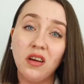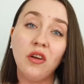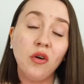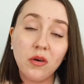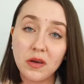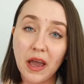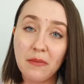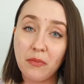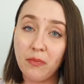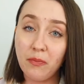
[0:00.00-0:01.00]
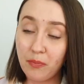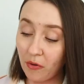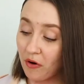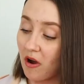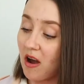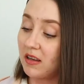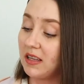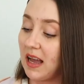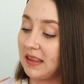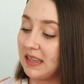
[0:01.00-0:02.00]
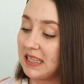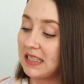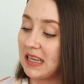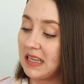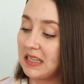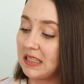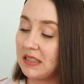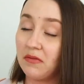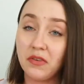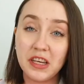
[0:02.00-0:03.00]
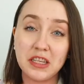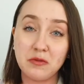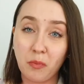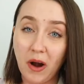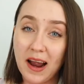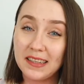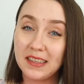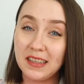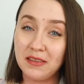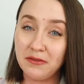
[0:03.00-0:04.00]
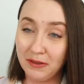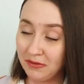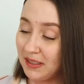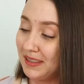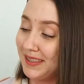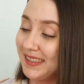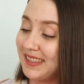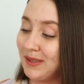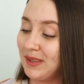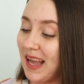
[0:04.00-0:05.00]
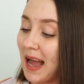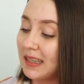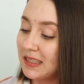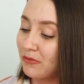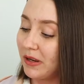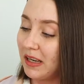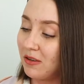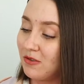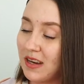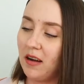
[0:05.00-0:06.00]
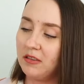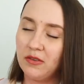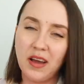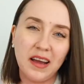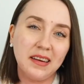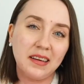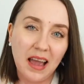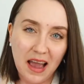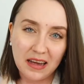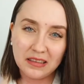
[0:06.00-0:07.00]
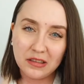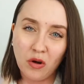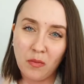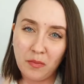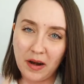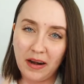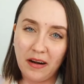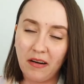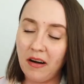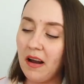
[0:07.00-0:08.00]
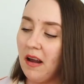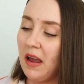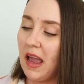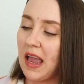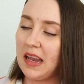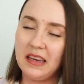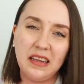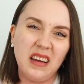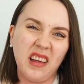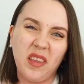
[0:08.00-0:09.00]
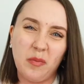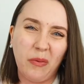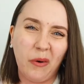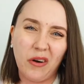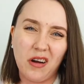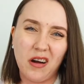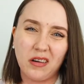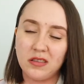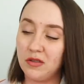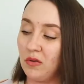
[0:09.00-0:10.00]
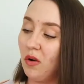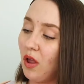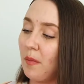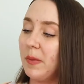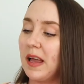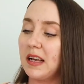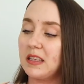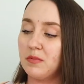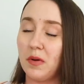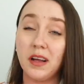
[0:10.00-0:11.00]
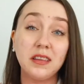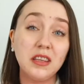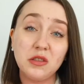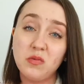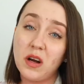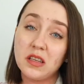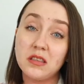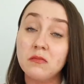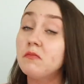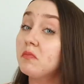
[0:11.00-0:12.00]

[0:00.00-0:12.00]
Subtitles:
an okay product, and this is Finnish brand. I live in Finland, so that is really good. But you kind of can't compare any other products to Olaplex, but this was